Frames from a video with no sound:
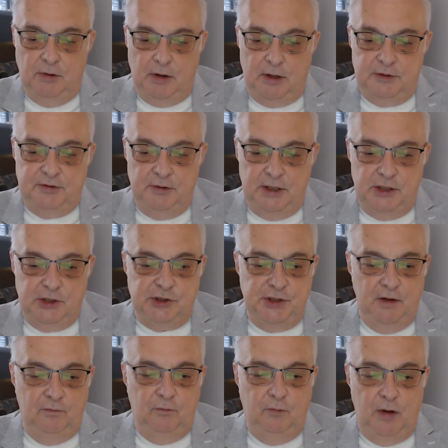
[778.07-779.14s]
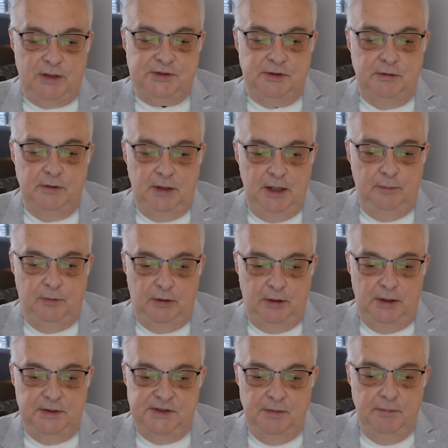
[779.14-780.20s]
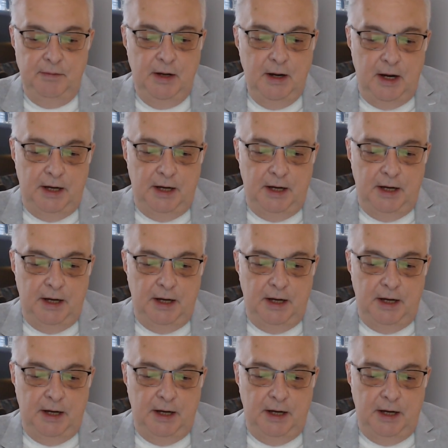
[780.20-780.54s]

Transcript: our tradition of Western liberalism